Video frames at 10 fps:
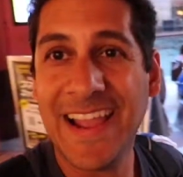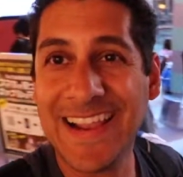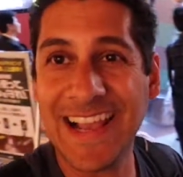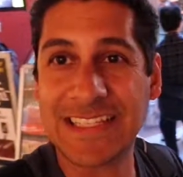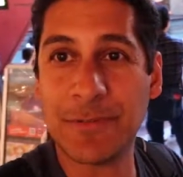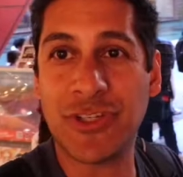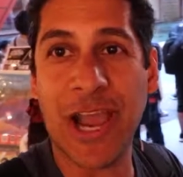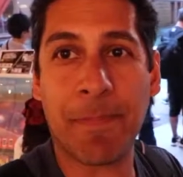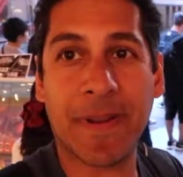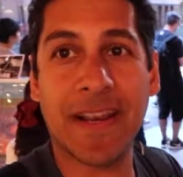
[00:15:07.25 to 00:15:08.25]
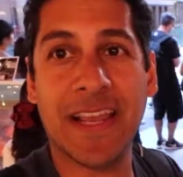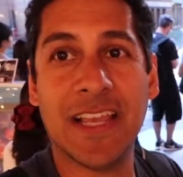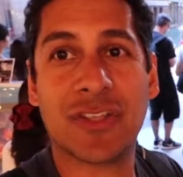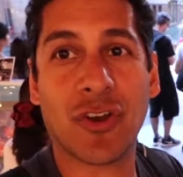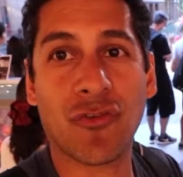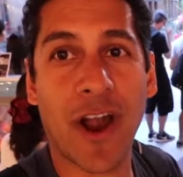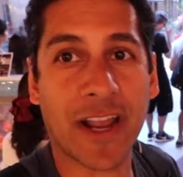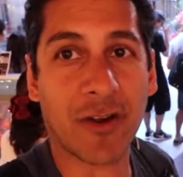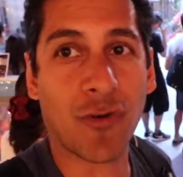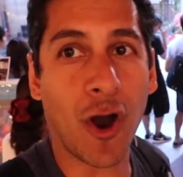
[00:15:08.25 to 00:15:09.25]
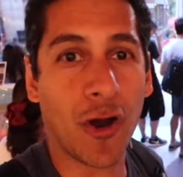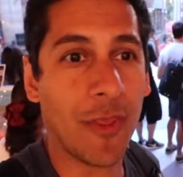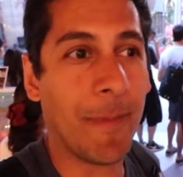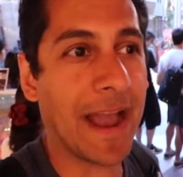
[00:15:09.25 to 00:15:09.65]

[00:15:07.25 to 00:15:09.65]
You got some Japanese rock and roll in the